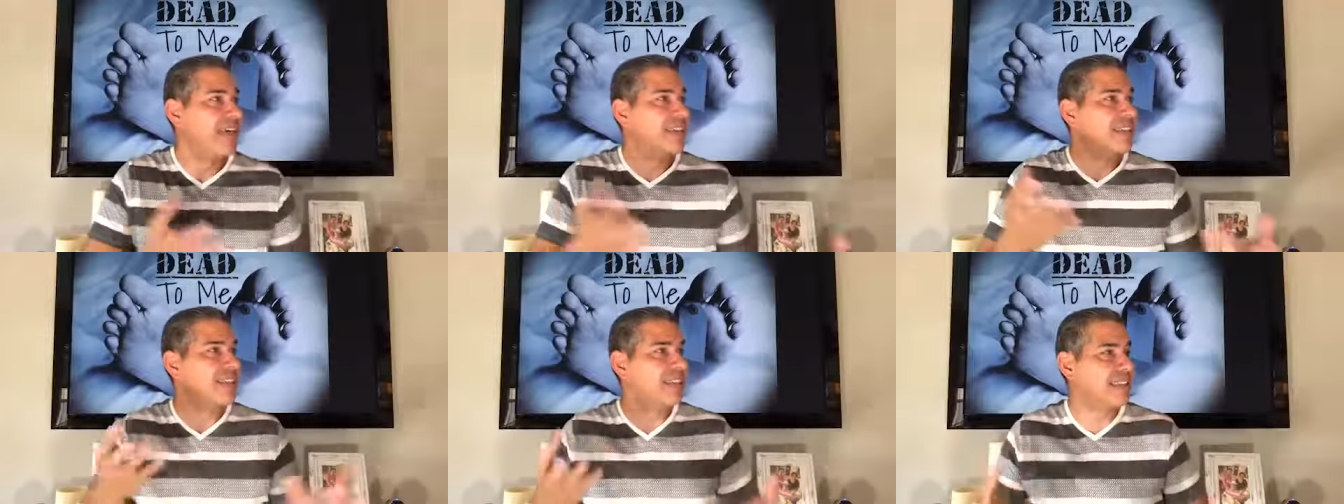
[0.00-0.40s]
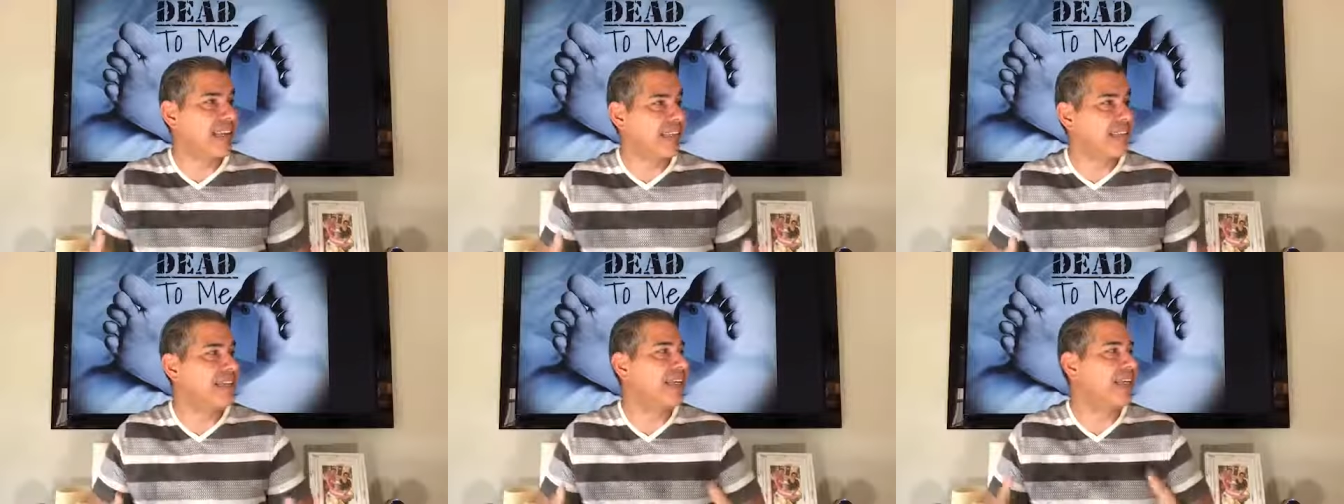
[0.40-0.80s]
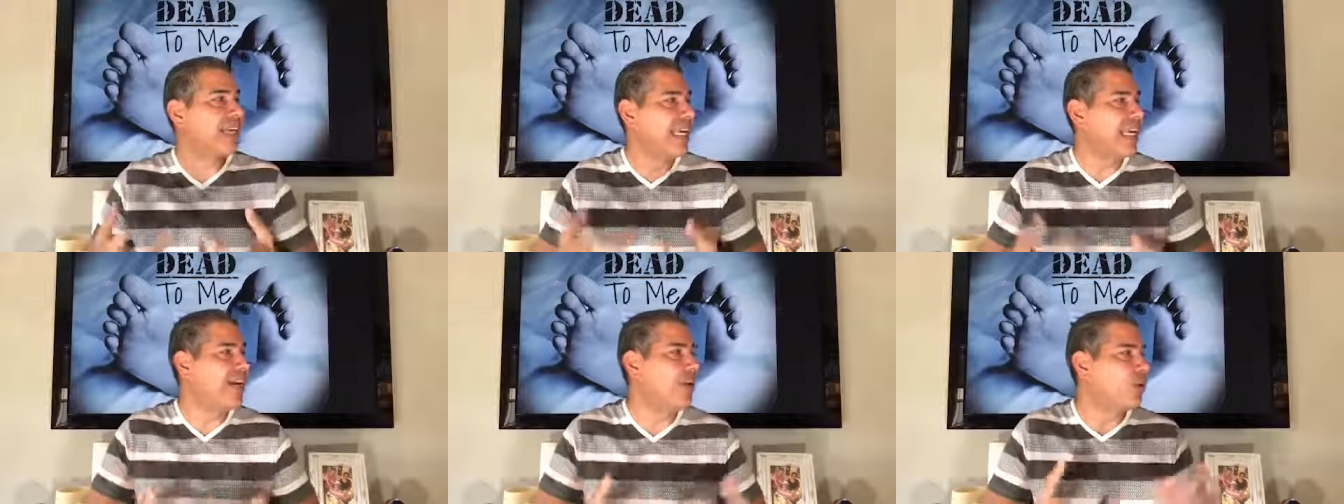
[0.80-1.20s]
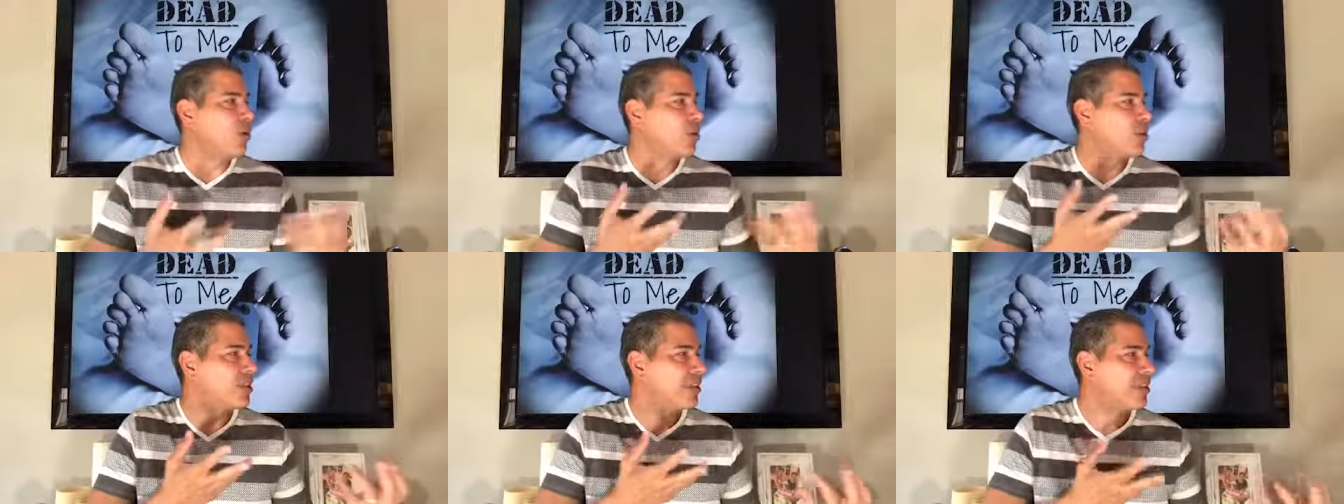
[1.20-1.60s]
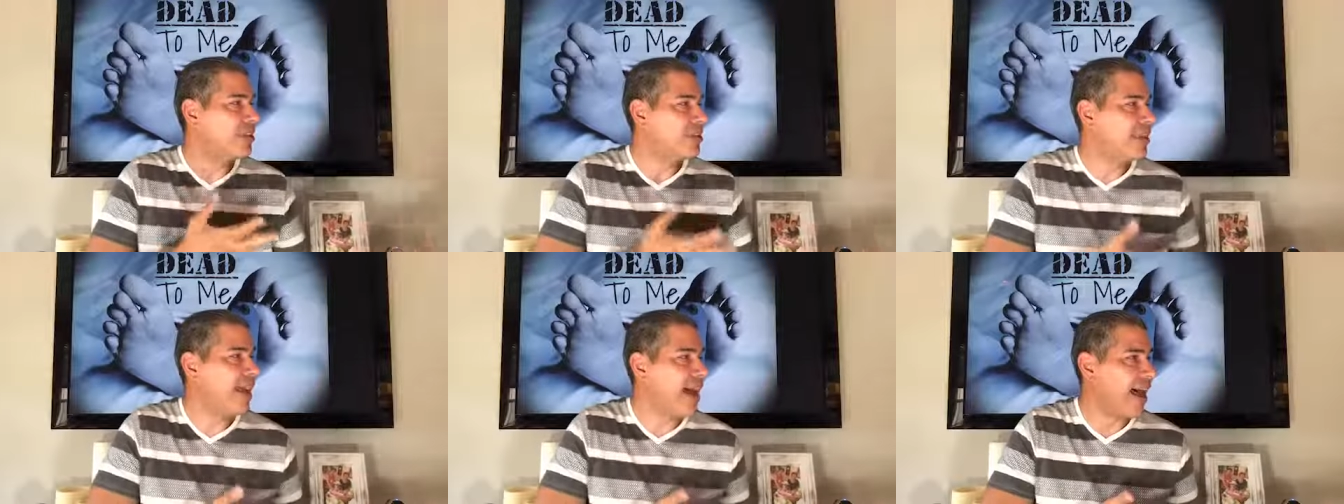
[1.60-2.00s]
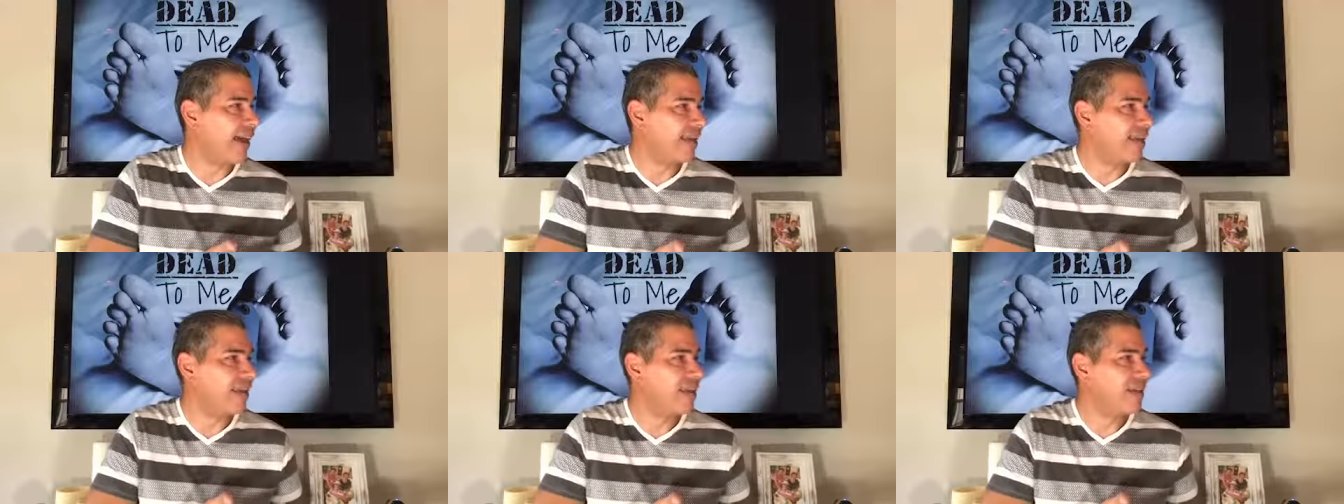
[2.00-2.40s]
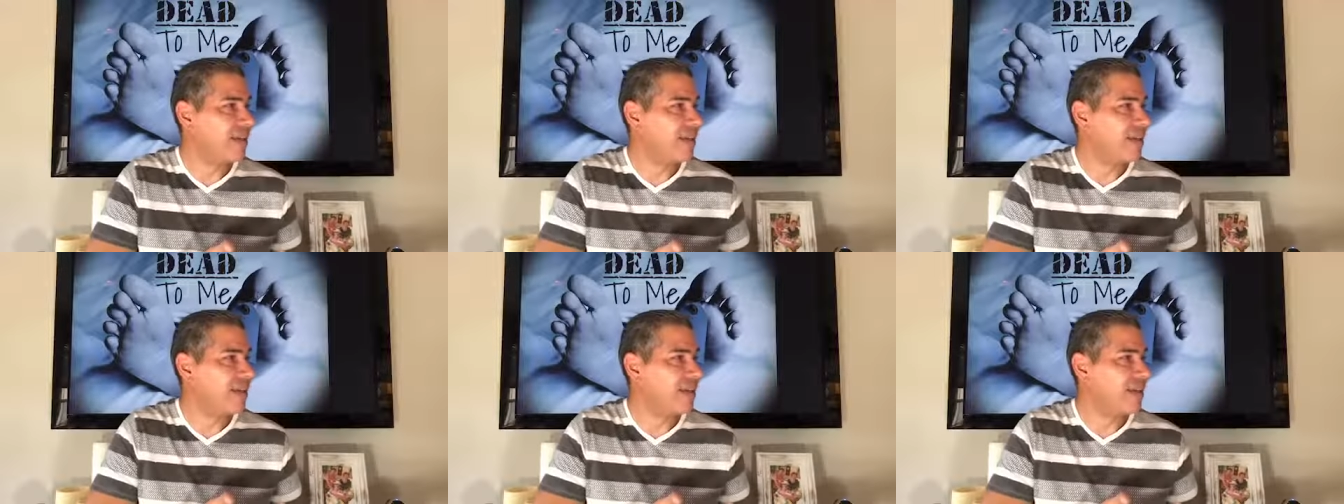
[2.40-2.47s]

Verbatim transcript: sin equals death.